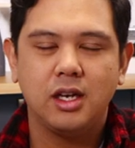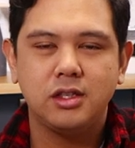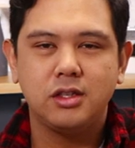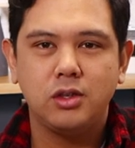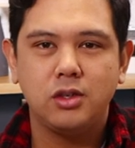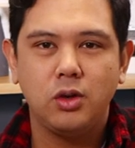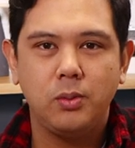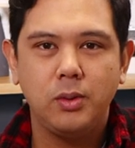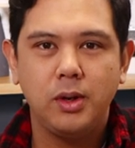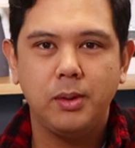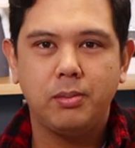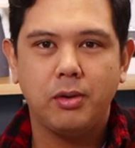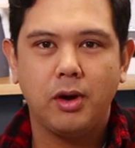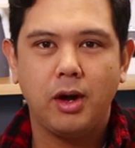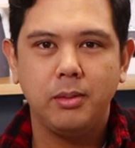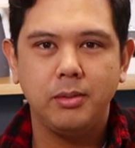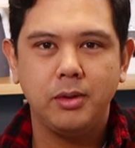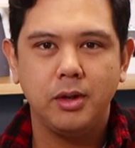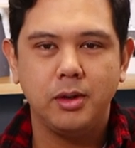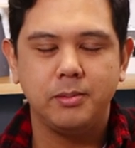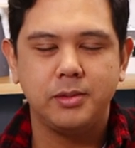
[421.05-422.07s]
got so many
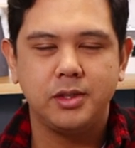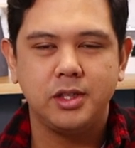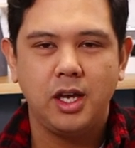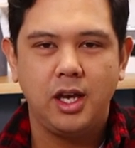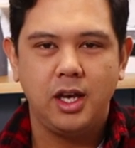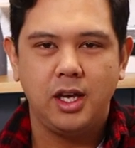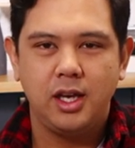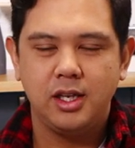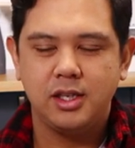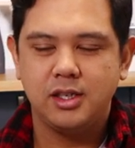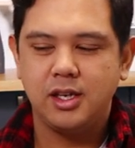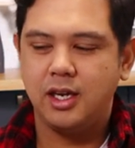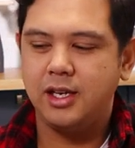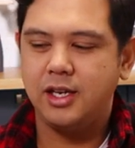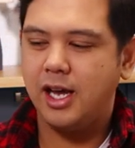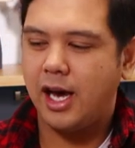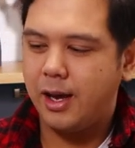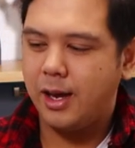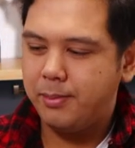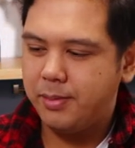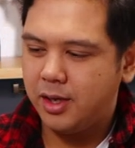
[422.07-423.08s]
problems. He's got
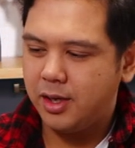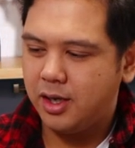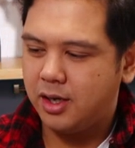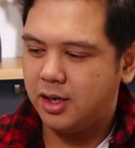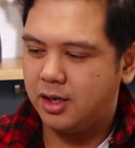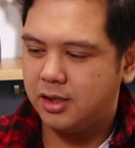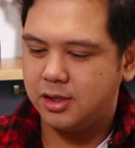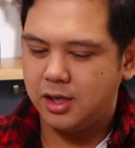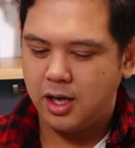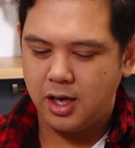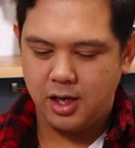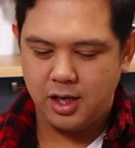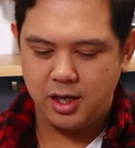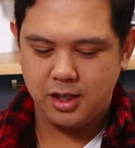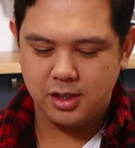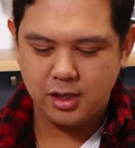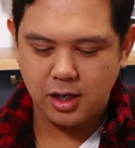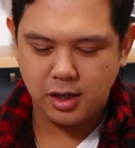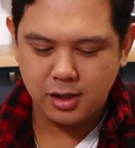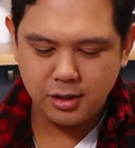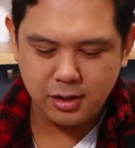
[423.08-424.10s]
diabetes.
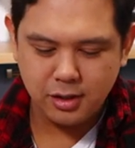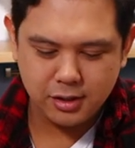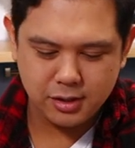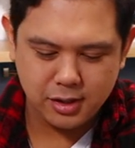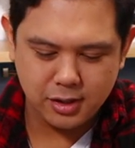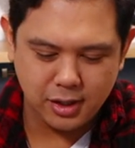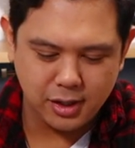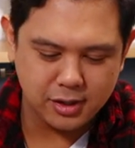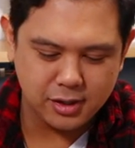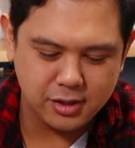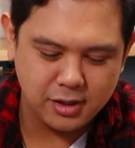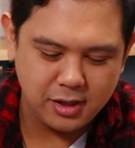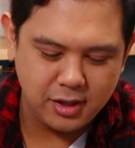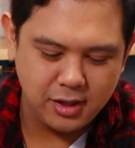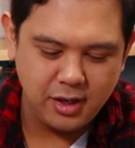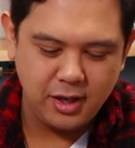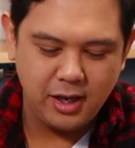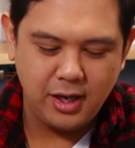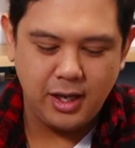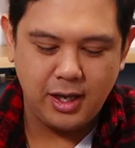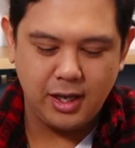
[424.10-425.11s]
He's got Cushing's.
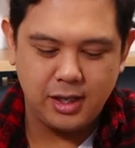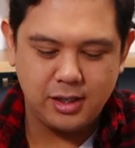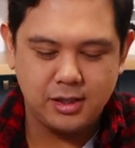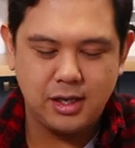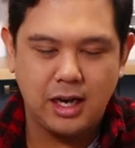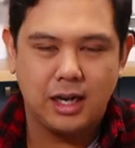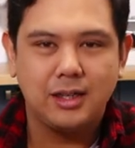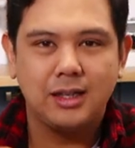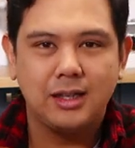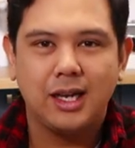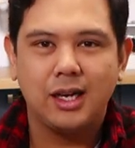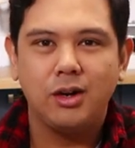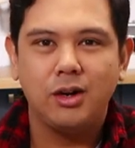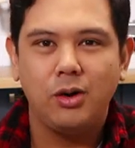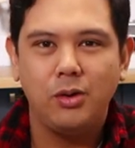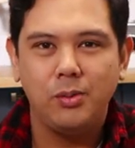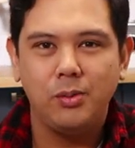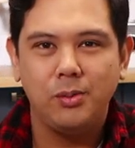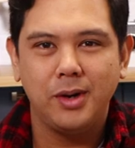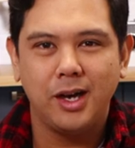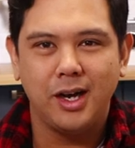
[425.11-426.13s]
He's got
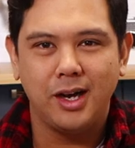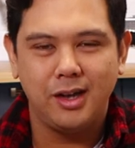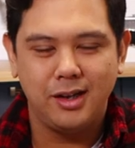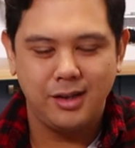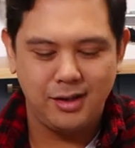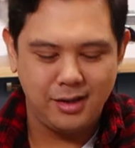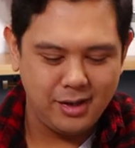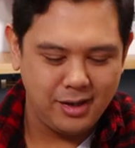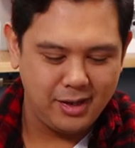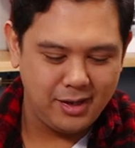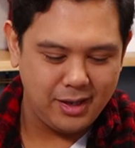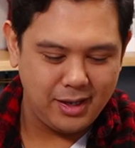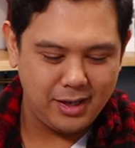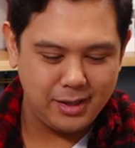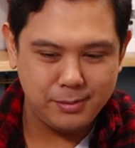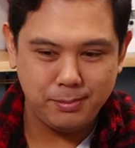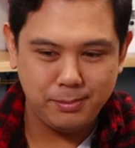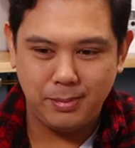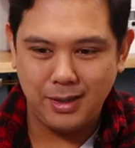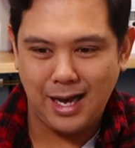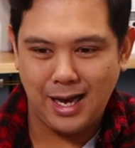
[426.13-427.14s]
glaucoma.
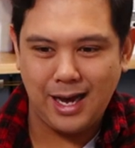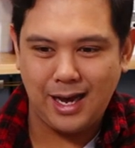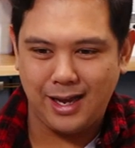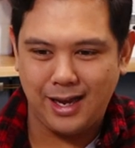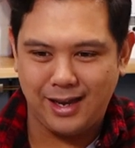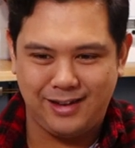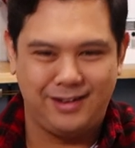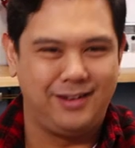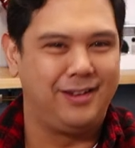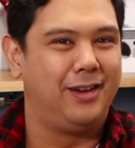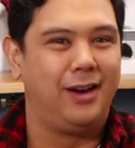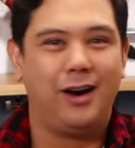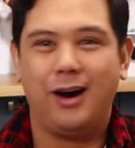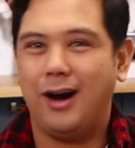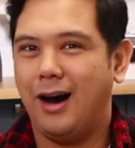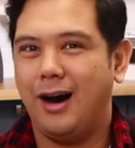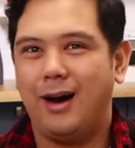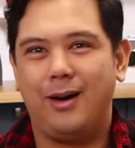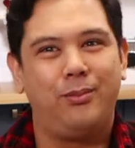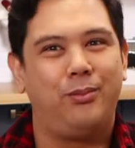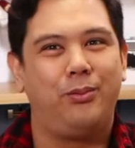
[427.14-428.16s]
He's blind.
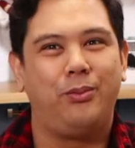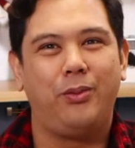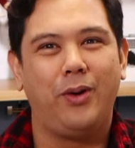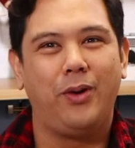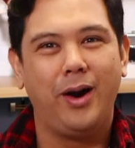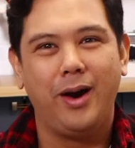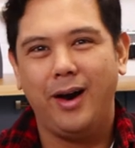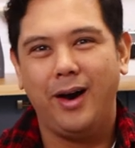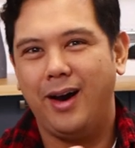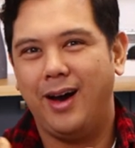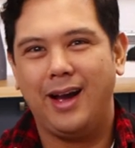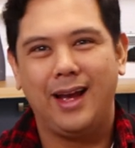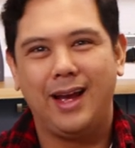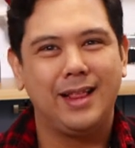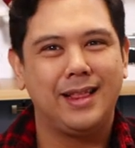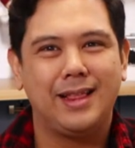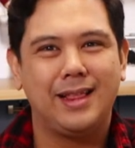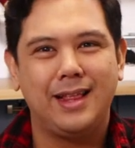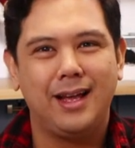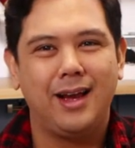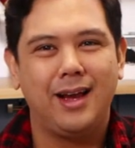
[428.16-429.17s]
Uh, what?
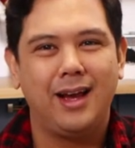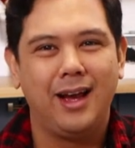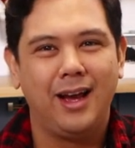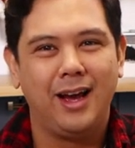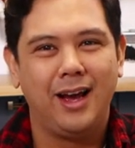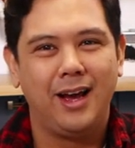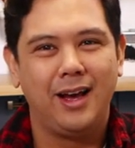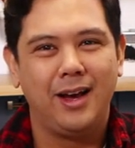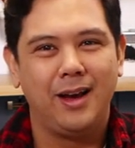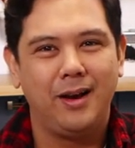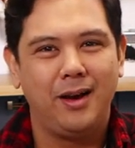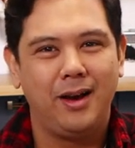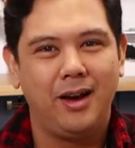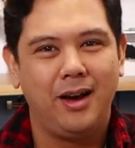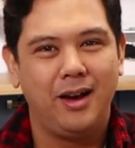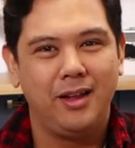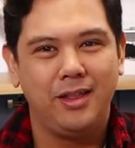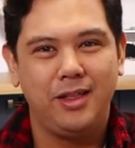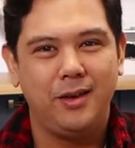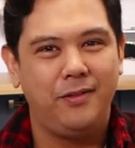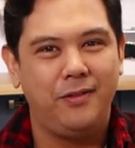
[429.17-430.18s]
The,
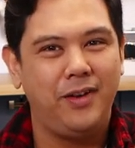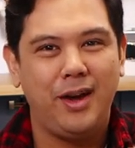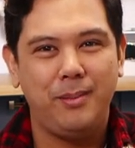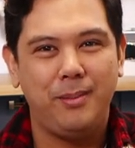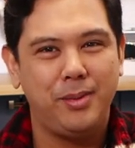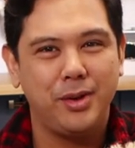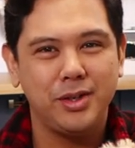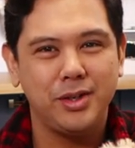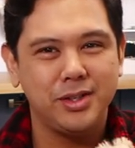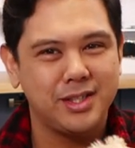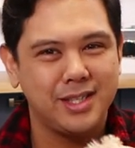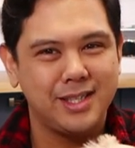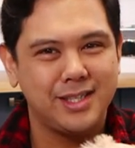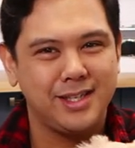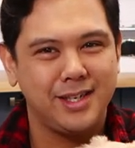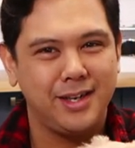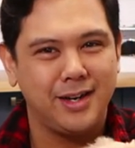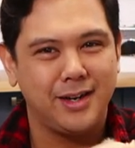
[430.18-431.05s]
the vet bills this